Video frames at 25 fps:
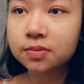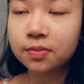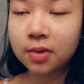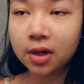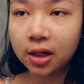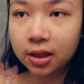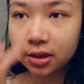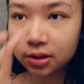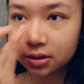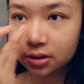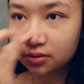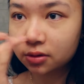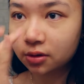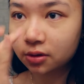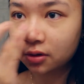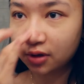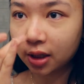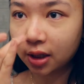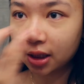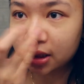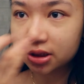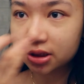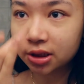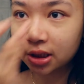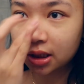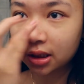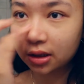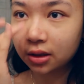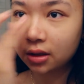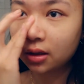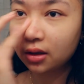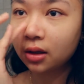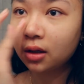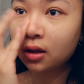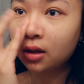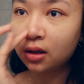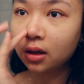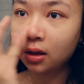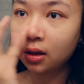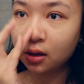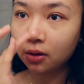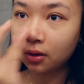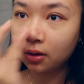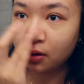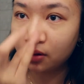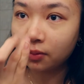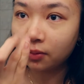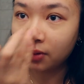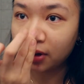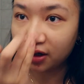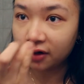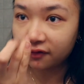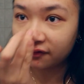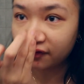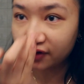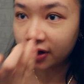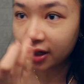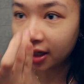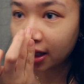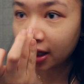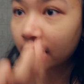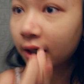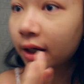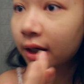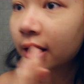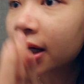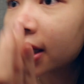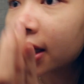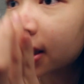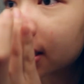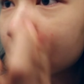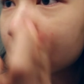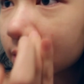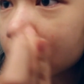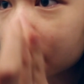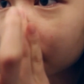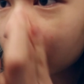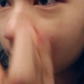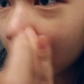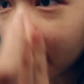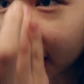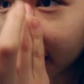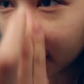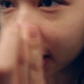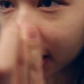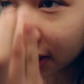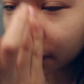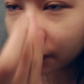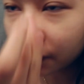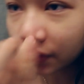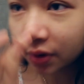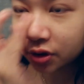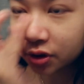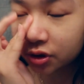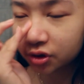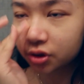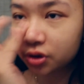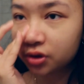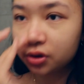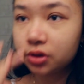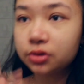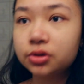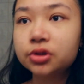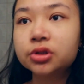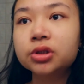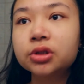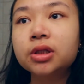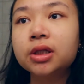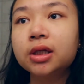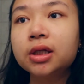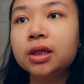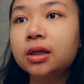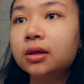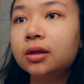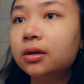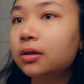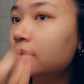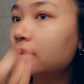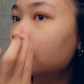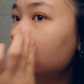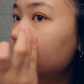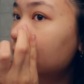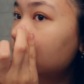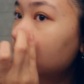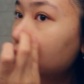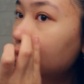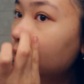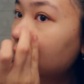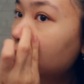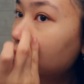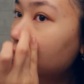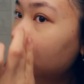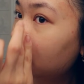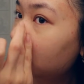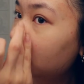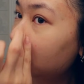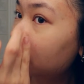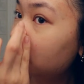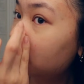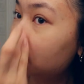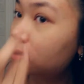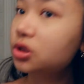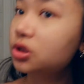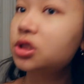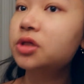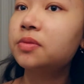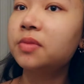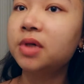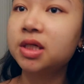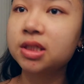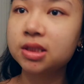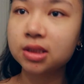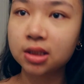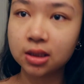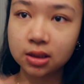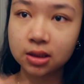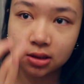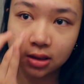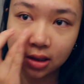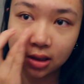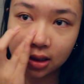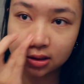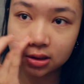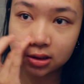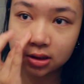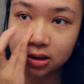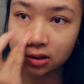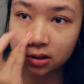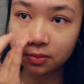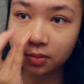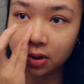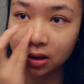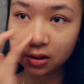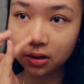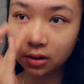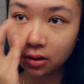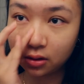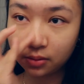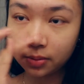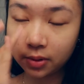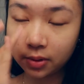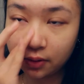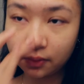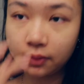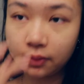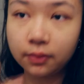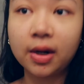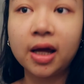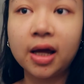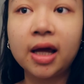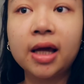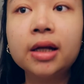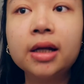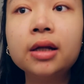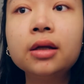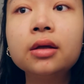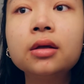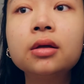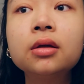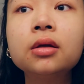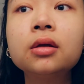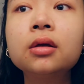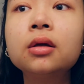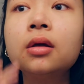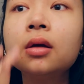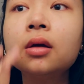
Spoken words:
spot correcting whatever area is red, which usually my skin tends to be a little bit red